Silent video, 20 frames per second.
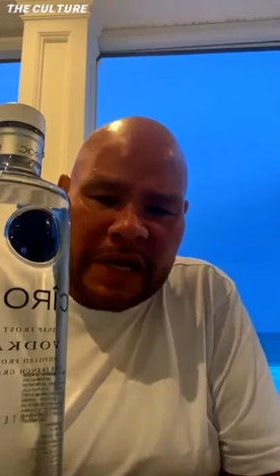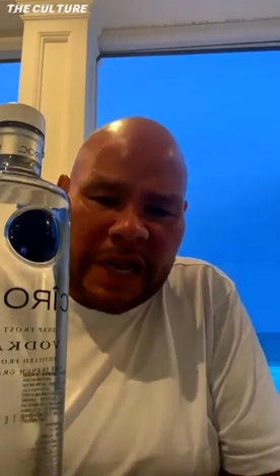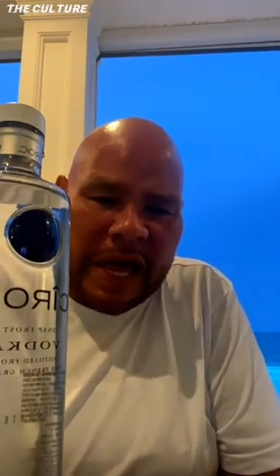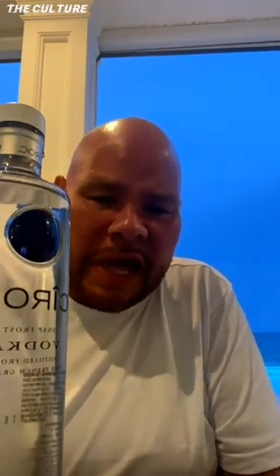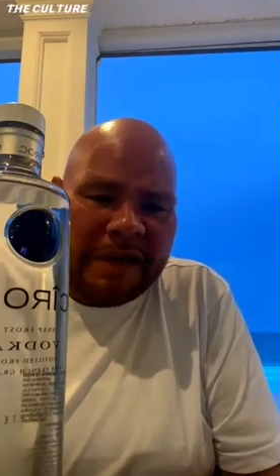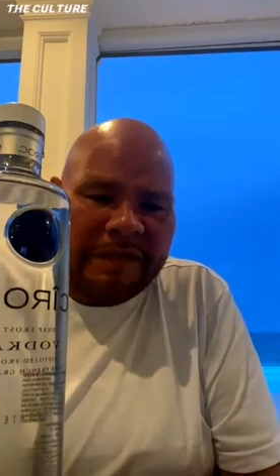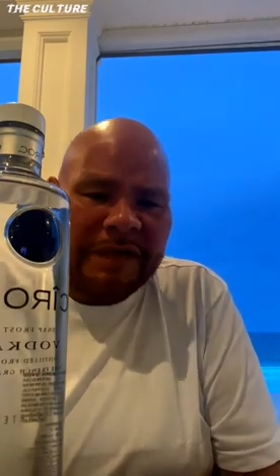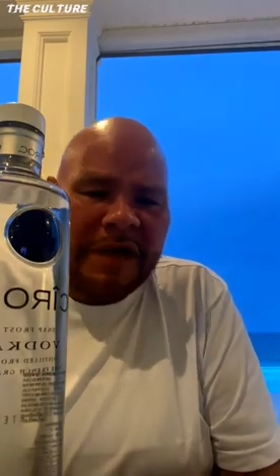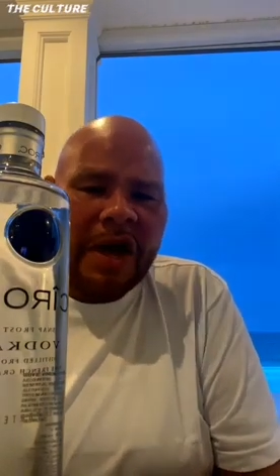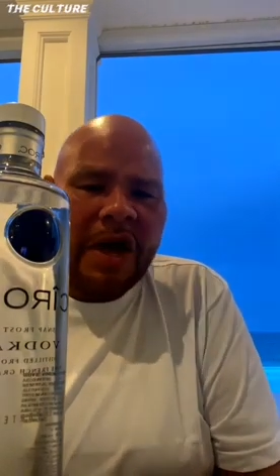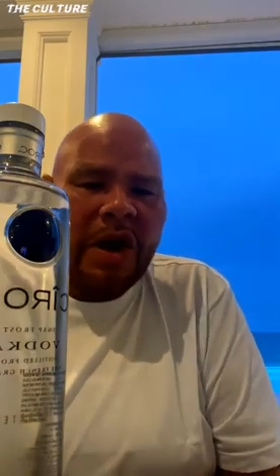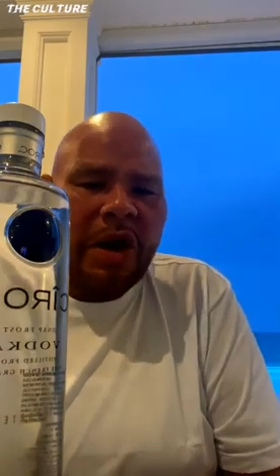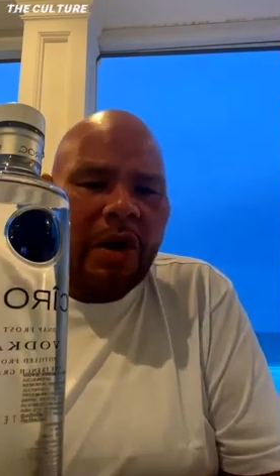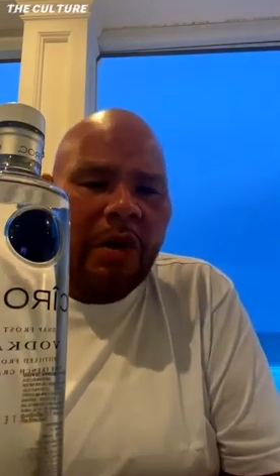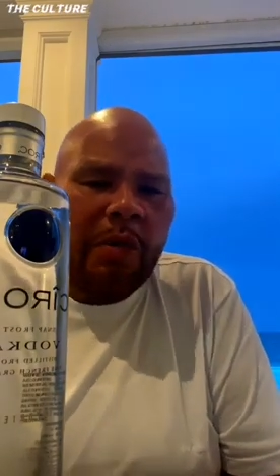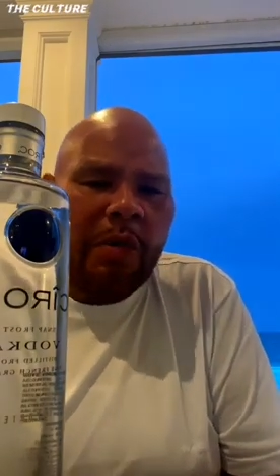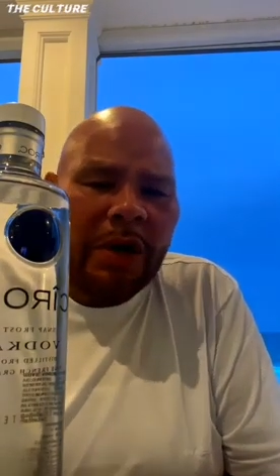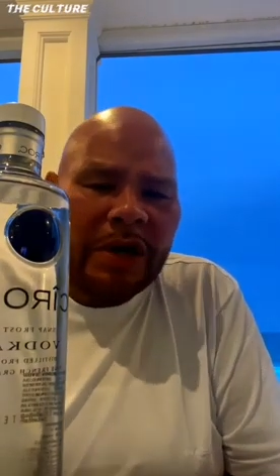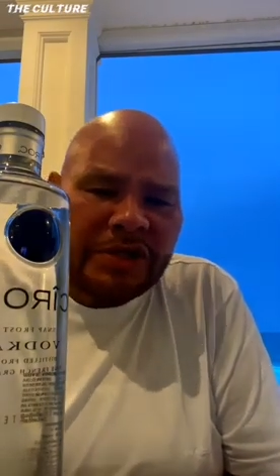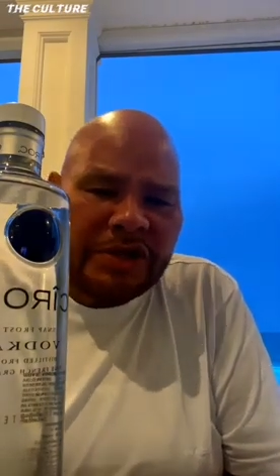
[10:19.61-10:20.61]
life
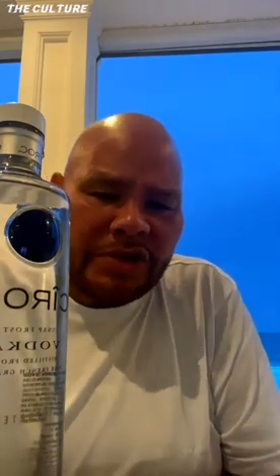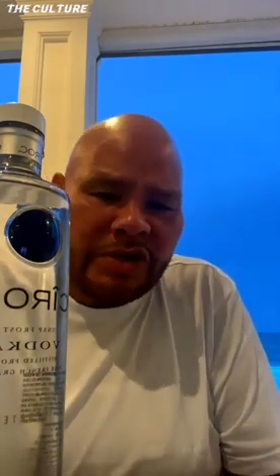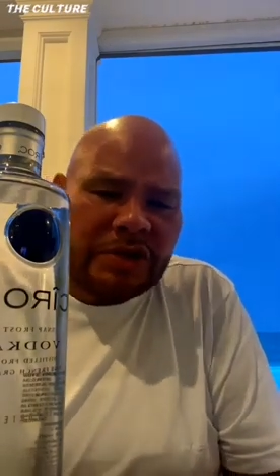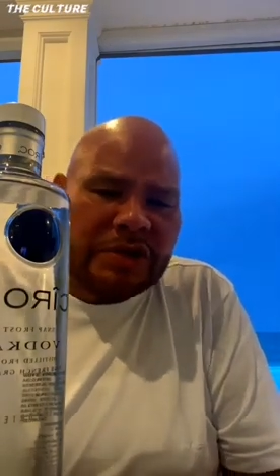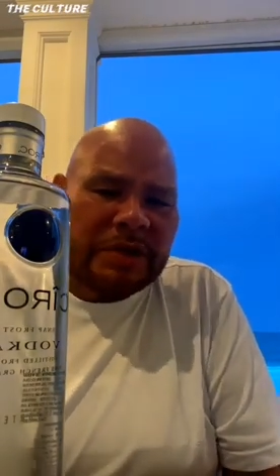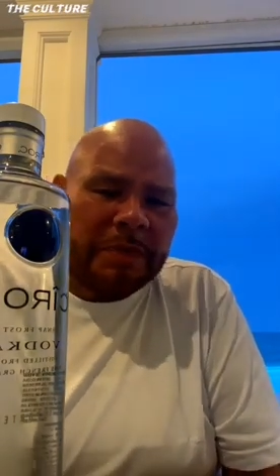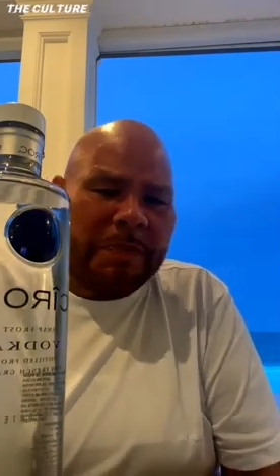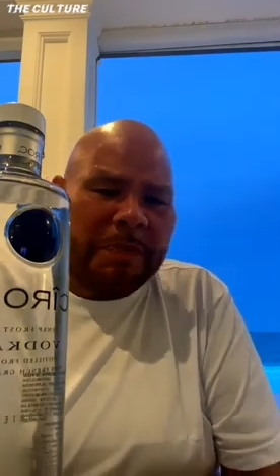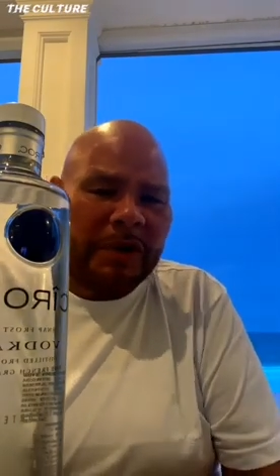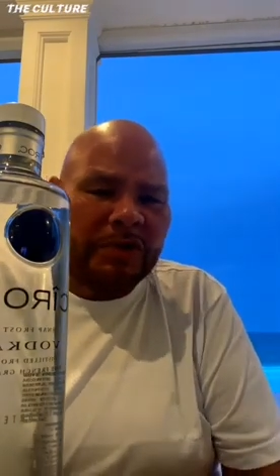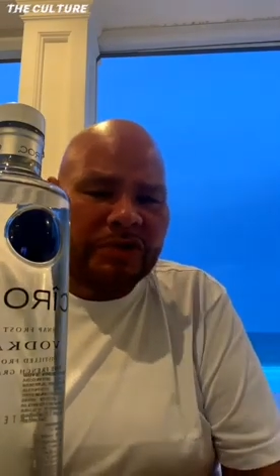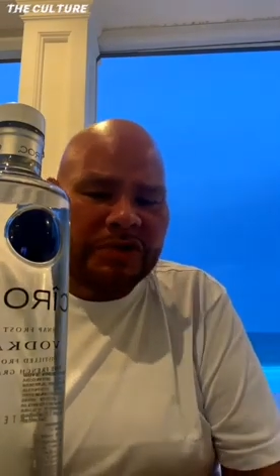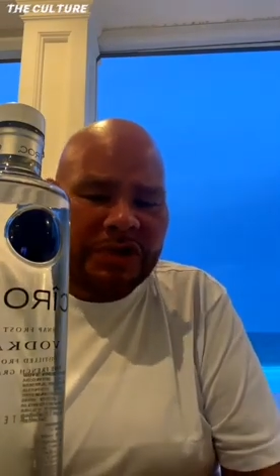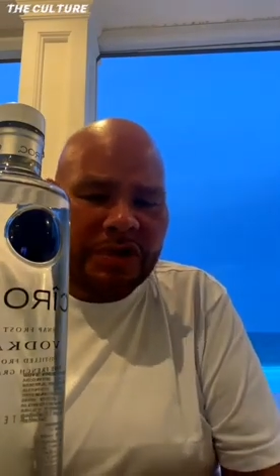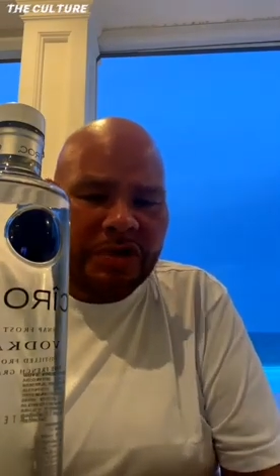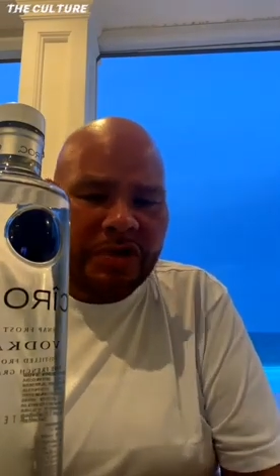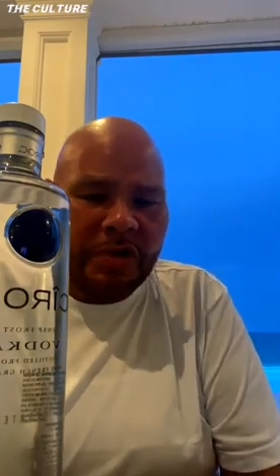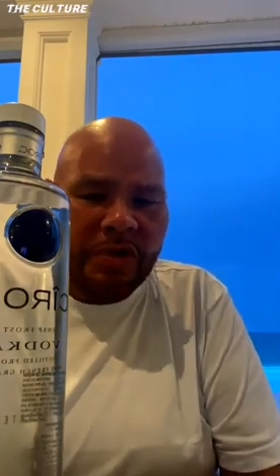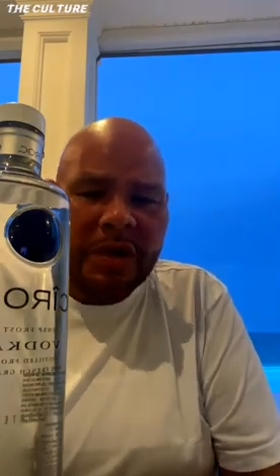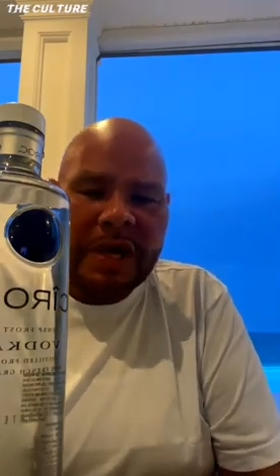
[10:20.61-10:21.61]
or what you're supposed to
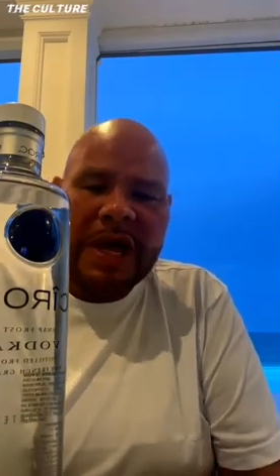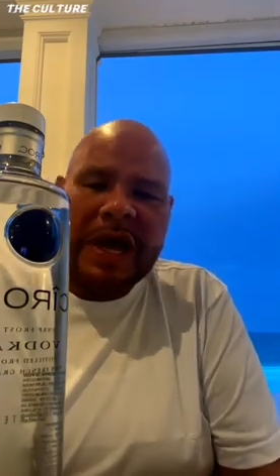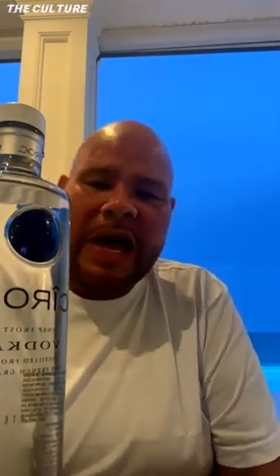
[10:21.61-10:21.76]
do.